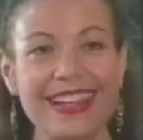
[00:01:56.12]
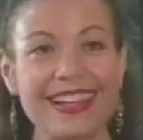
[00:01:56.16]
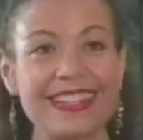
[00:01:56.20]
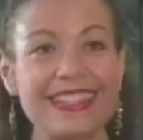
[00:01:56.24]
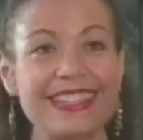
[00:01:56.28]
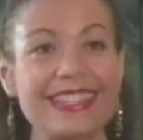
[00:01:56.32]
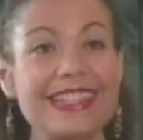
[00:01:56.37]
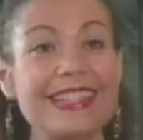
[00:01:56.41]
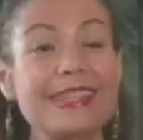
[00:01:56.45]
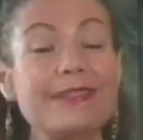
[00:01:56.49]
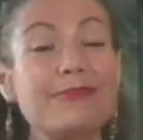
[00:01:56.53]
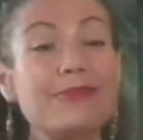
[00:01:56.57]

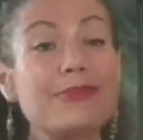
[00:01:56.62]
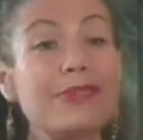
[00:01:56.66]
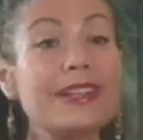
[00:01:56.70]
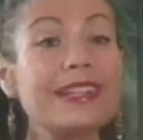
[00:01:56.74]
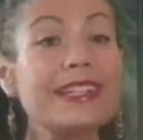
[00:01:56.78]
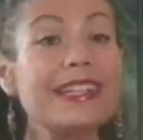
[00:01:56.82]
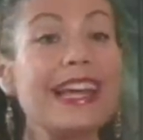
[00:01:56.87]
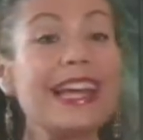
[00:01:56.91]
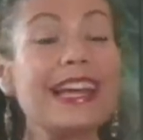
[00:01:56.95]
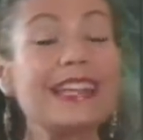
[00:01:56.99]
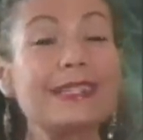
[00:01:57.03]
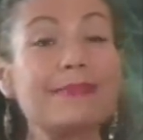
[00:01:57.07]

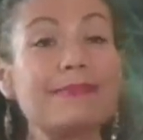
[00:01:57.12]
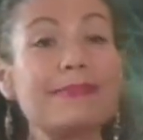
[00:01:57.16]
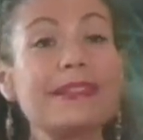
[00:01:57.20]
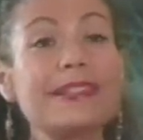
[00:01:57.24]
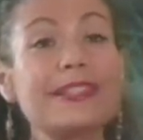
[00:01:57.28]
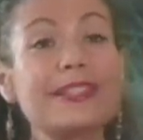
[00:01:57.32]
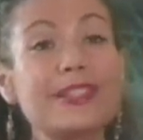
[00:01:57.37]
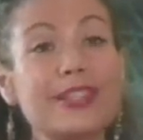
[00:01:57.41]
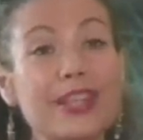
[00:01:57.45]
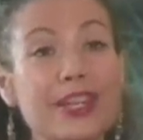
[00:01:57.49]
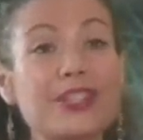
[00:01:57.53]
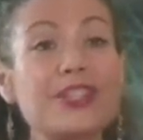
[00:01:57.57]
SkinPrint has
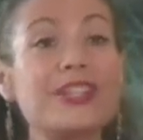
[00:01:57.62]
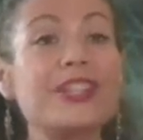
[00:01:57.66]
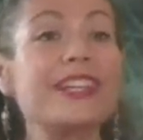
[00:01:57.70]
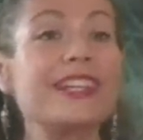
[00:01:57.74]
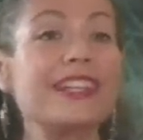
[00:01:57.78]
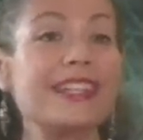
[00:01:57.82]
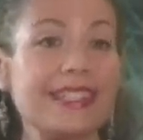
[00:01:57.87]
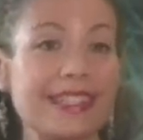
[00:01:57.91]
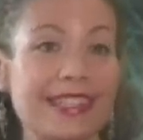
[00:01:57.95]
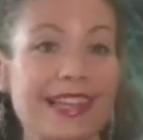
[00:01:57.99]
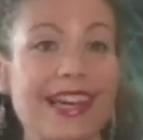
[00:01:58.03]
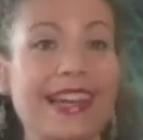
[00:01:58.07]
been such an
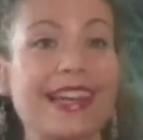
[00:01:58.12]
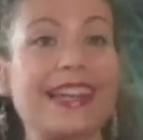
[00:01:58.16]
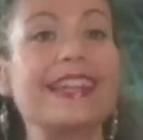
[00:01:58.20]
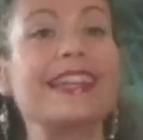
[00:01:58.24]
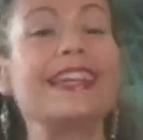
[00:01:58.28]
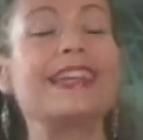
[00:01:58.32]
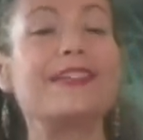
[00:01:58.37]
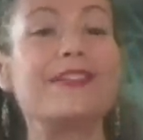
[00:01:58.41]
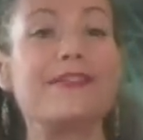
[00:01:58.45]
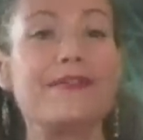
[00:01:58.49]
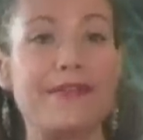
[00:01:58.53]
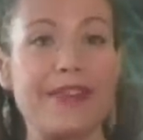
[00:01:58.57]
exciting
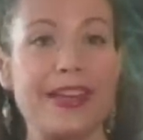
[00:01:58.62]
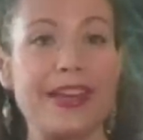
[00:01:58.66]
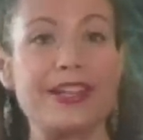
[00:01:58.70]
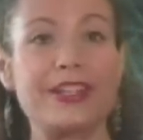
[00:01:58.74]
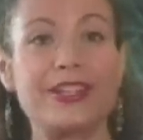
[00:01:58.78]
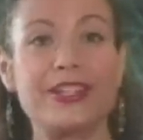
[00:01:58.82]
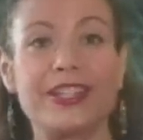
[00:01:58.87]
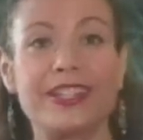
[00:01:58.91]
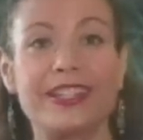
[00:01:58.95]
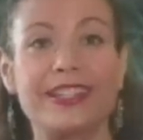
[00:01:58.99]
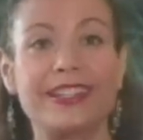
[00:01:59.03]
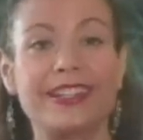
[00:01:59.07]

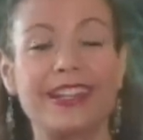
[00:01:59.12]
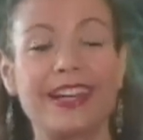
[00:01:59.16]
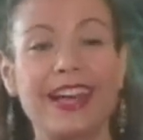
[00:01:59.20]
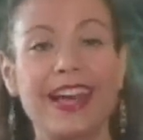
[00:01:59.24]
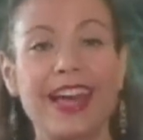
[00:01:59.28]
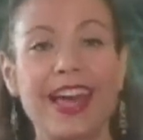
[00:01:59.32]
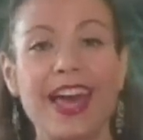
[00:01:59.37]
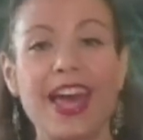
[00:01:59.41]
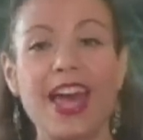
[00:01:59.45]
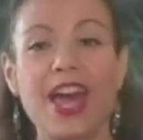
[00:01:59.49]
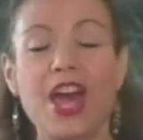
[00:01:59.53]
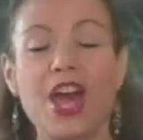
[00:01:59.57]
innovation.
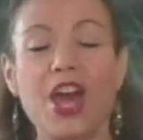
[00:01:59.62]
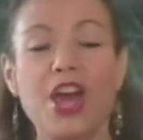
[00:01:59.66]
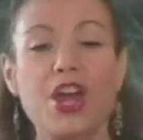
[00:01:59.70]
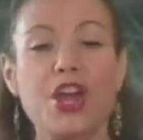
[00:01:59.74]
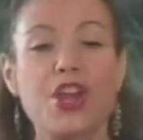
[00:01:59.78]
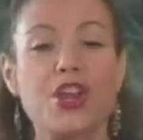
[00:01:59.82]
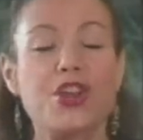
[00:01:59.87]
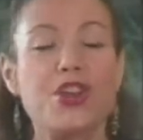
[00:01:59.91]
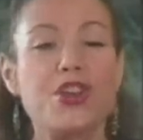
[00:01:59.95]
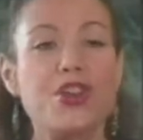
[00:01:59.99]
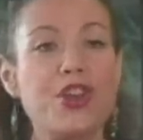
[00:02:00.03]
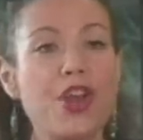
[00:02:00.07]

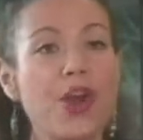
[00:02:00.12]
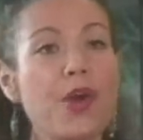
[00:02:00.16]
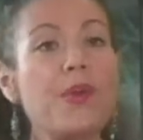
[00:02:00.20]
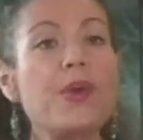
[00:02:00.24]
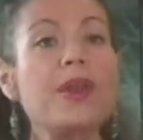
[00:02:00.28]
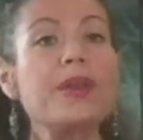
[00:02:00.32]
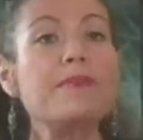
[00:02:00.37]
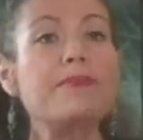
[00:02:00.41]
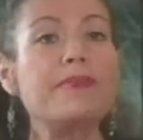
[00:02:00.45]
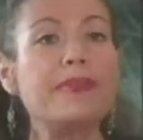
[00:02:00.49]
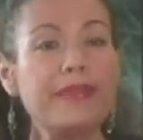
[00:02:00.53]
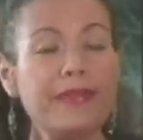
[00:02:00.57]
No
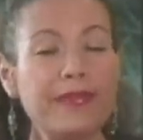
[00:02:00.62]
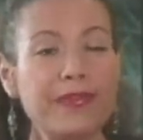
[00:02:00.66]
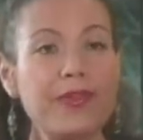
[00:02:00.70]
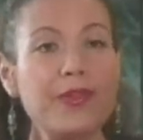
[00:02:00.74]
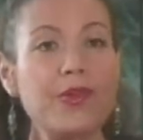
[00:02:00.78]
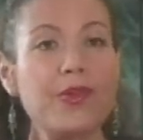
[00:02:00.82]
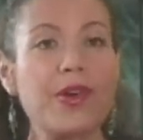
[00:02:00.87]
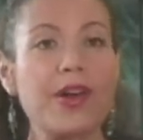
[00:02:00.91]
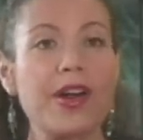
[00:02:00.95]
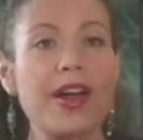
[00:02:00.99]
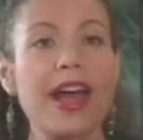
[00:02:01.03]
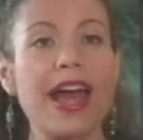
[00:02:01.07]
one
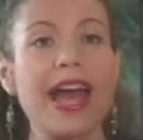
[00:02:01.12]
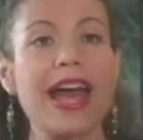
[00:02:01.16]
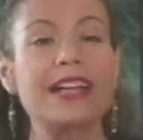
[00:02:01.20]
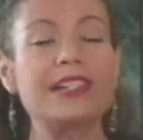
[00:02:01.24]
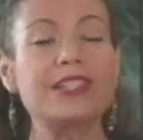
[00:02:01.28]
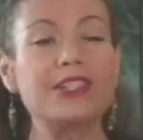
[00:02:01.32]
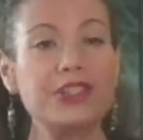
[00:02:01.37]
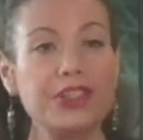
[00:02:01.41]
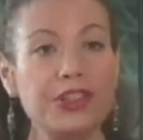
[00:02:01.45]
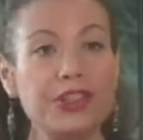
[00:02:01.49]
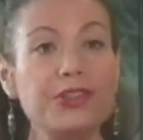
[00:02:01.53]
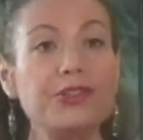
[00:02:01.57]
before
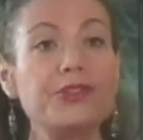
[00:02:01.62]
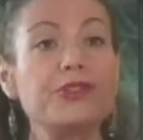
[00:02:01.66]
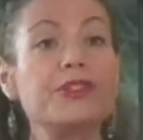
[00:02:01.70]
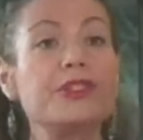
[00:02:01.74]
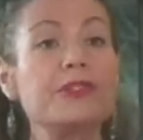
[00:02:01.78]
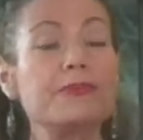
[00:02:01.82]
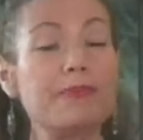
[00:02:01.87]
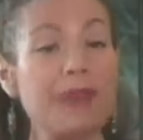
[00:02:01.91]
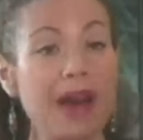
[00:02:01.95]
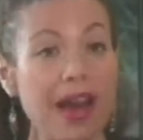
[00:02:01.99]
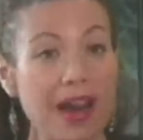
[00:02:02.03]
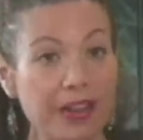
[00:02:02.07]
has
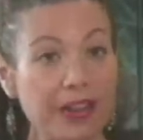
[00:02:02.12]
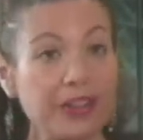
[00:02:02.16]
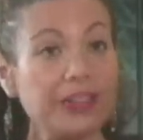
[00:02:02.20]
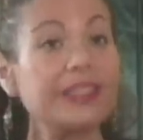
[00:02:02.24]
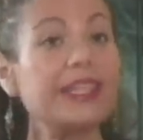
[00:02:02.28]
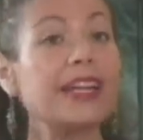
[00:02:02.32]
used modern